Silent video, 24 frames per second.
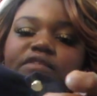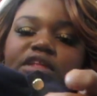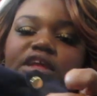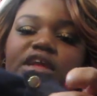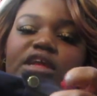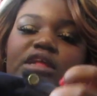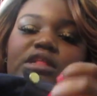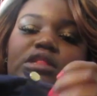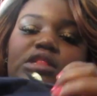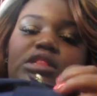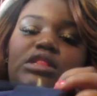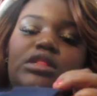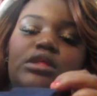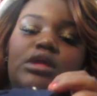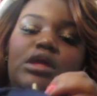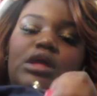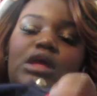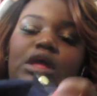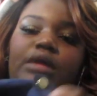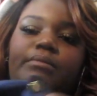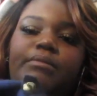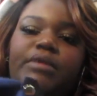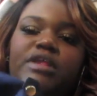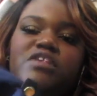length,
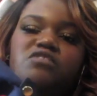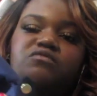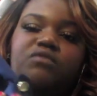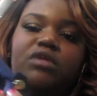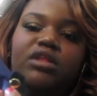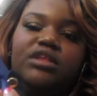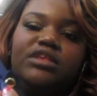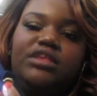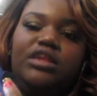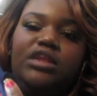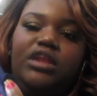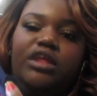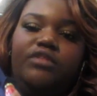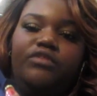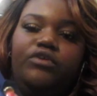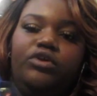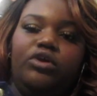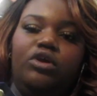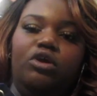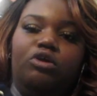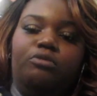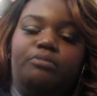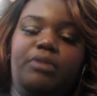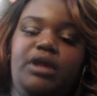as well as another
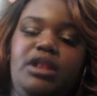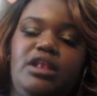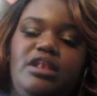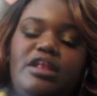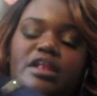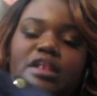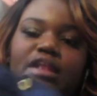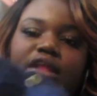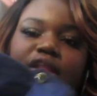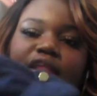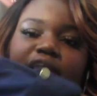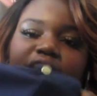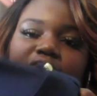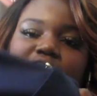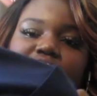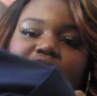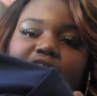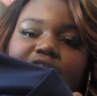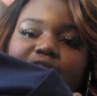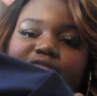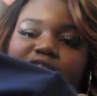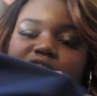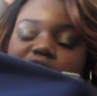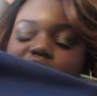gold button, and it like
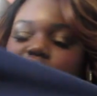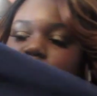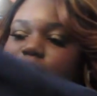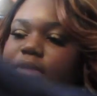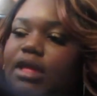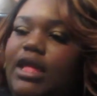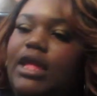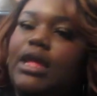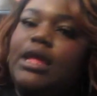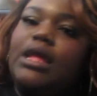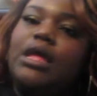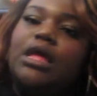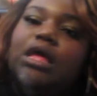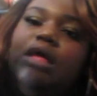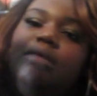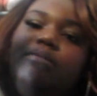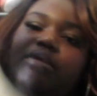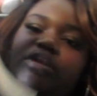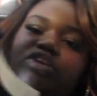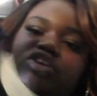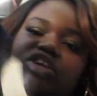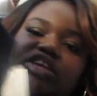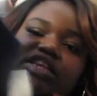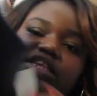cuffs a little bit.
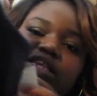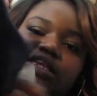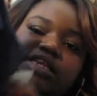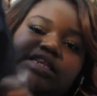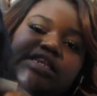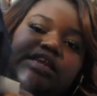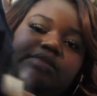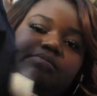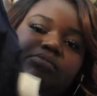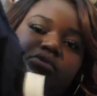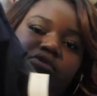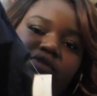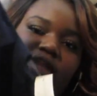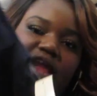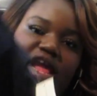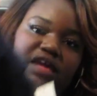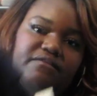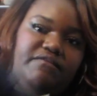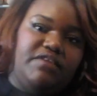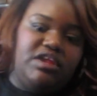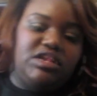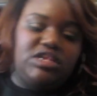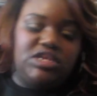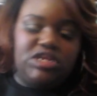But it's just a simple
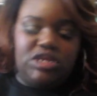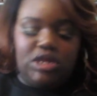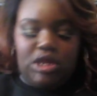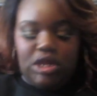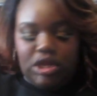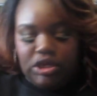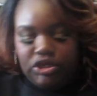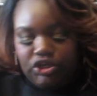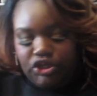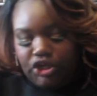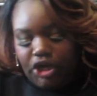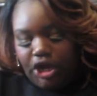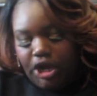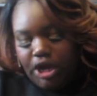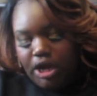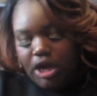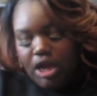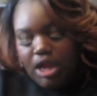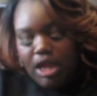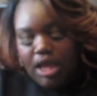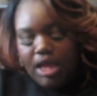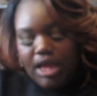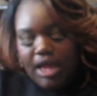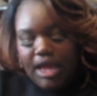navy shirt.
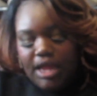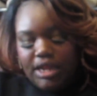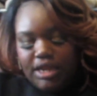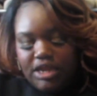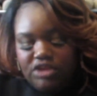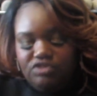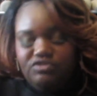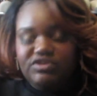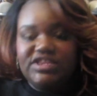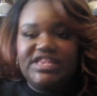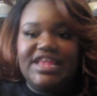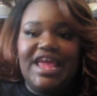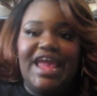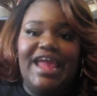And this was